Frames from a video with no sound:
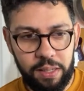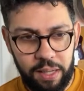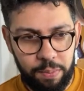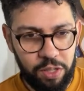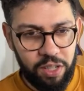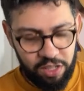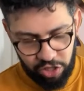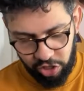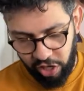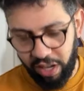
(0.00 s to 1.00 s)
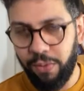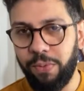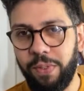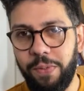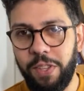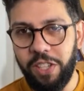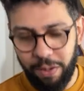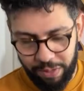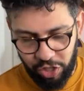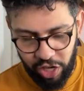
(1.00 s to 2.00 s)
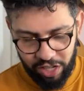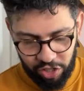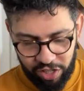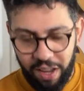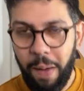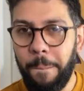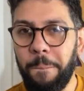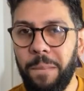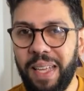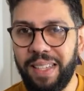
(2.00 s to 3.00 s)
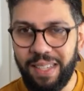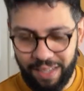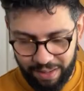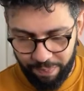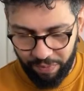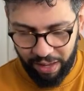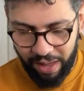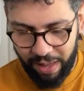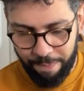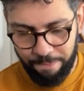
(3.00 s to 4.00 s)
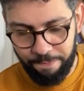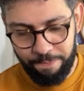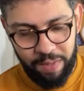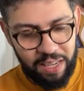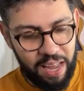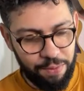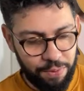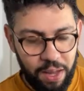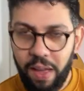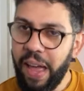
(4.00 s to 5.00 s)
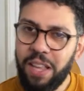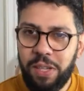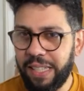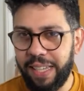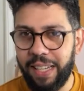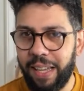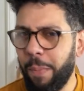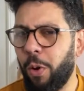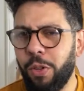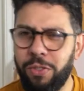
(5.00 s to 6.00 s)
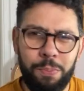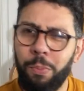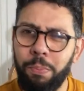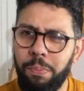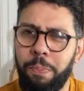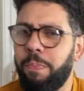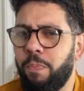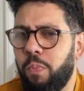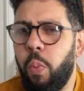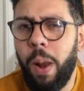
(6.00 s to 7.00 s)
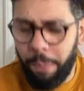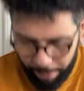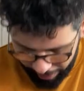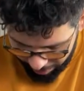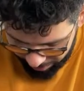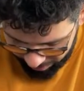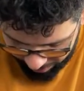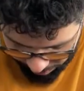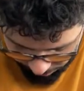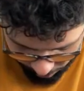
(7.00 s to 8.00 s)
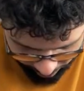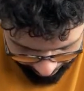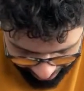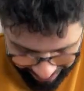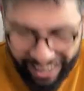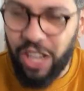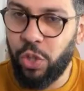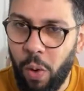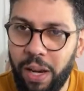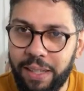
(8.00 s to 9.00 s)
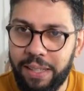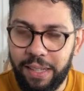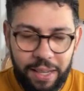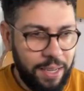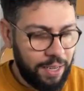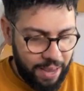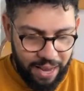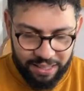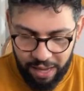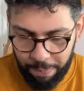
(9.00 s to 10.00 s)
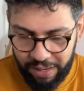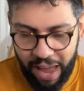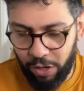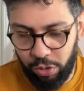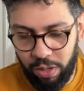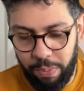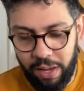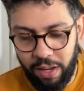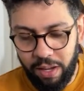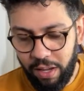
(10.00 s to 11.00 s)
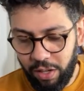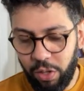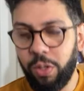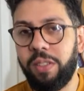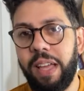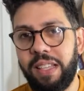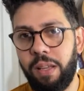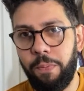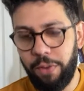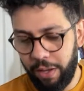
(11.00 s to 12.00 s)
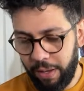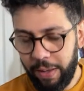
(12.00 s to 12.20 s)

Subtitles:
Let's just check if this can be changed mid life. As you can tell, I'm always well prepared for any casuality except actually being good at something.